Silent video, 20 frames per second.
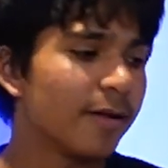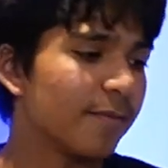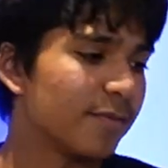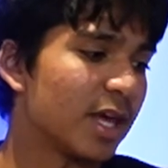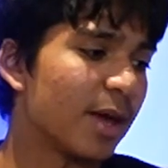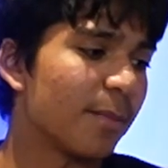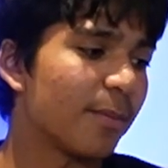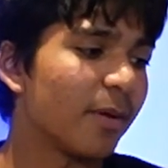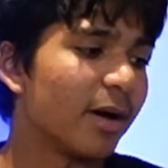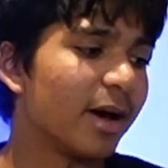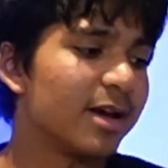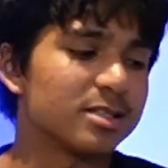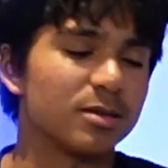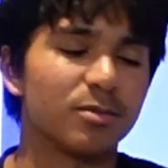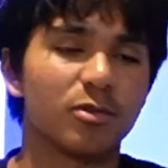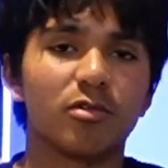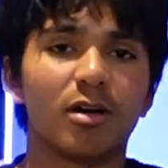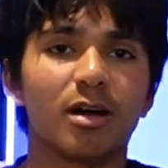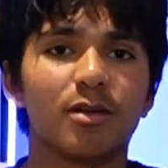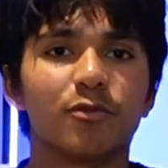They're playing
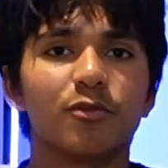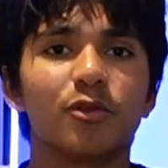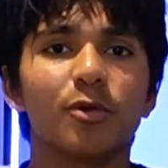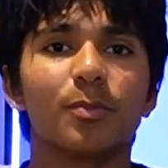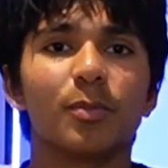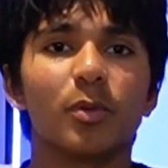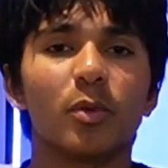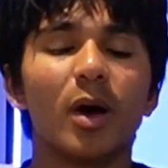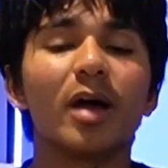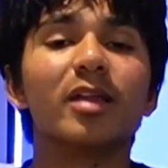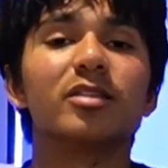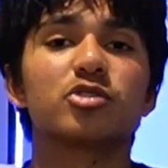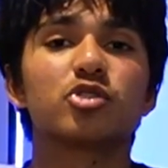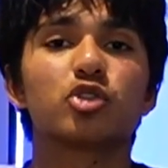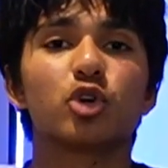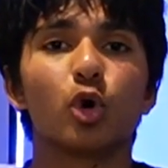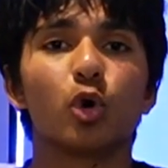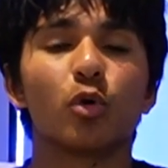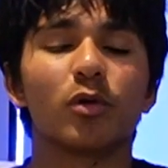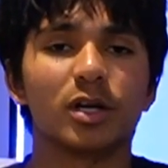some great football and
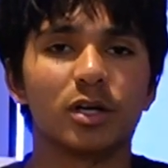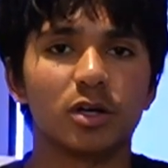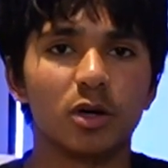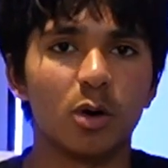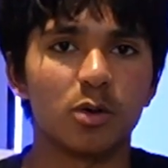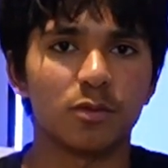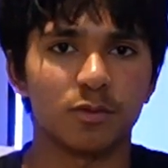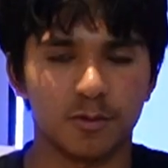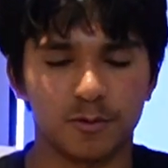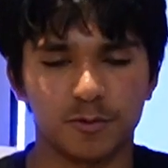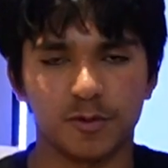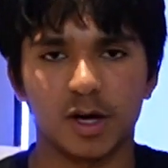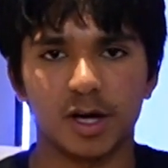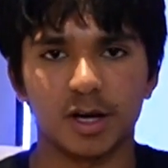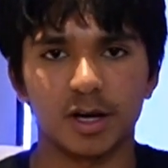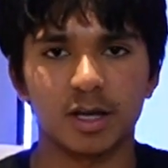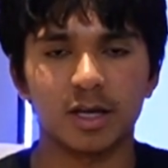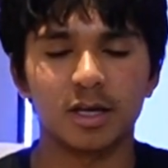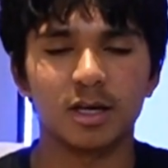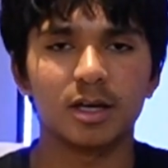scoring goals for
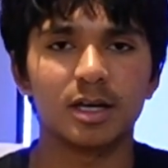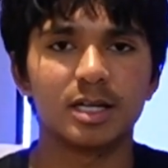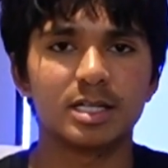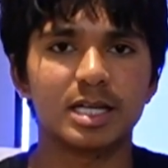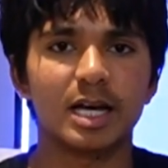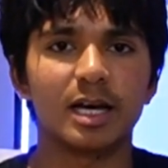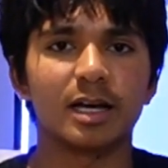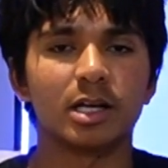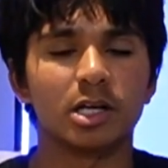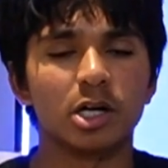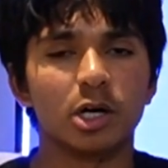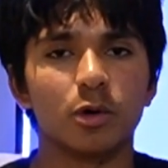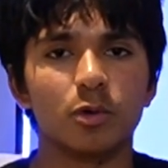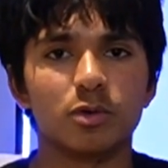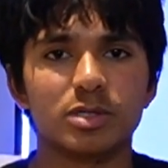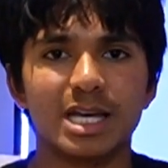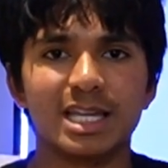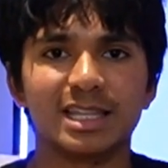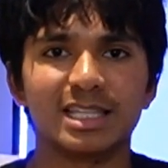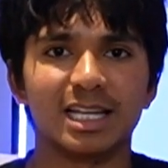fun. 10
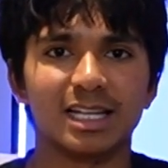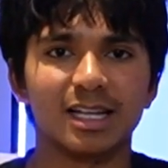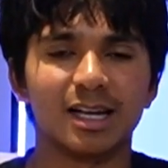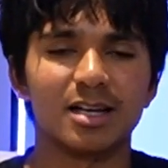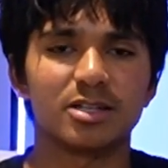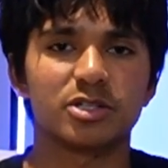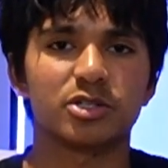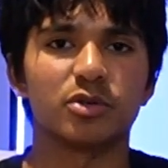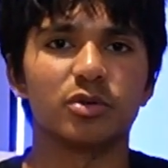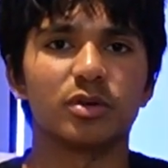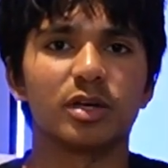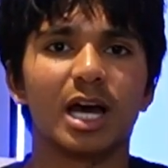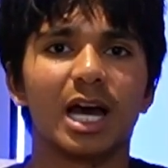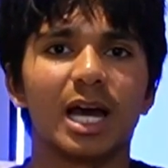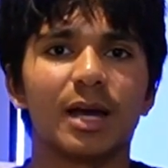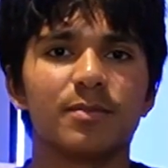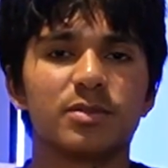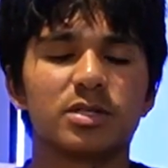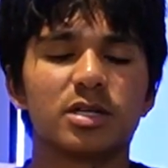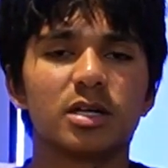goals in their last two
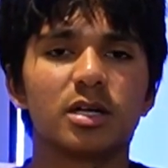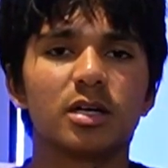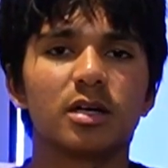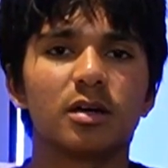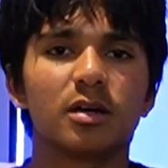games,